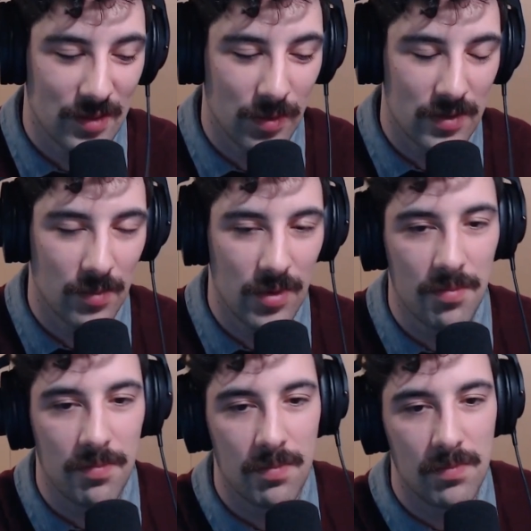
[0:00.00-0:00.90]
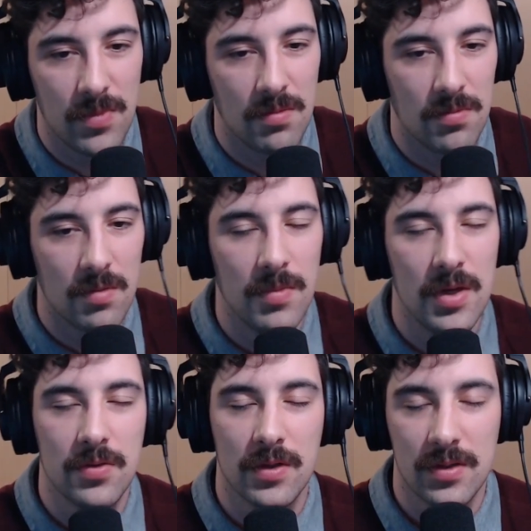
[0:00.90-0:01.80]
But some of the
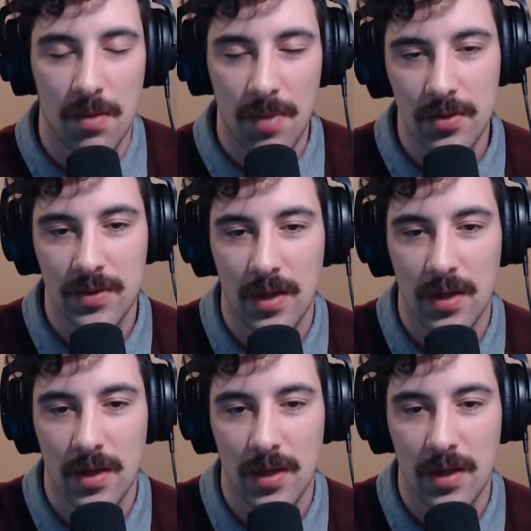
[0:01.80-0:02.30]
metrics